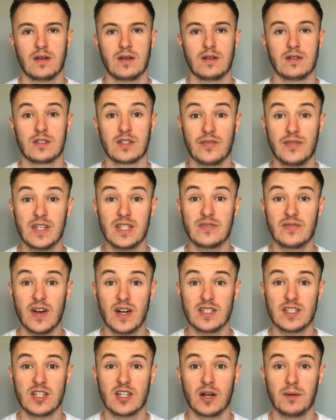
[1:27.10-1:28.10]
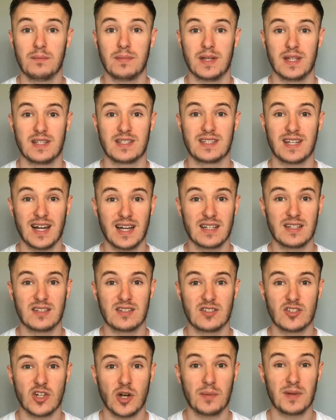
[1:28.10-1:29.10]
So these 30 companies can
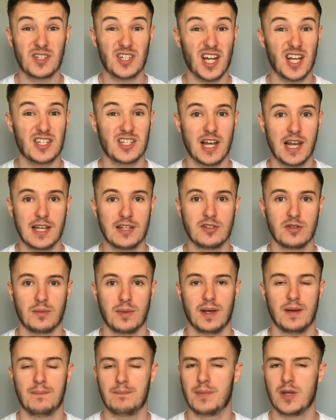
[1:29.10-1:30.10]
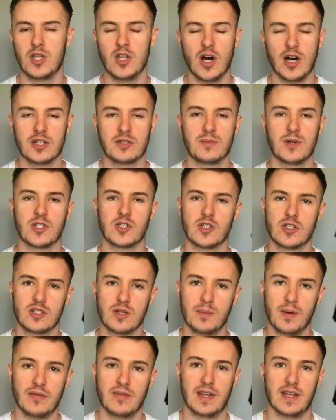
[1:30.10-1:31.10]
chop and change a little bit, but not as much as some
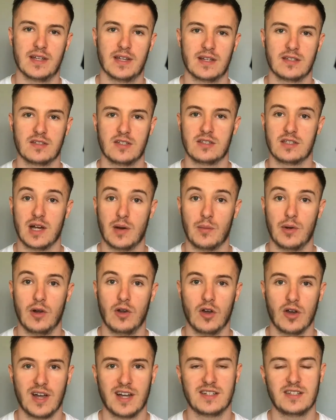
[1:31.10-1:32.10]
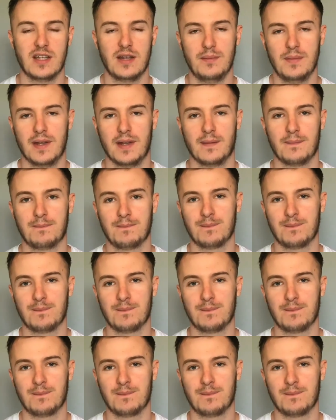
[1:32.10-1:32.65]
other indexes that we'll look at in a minute.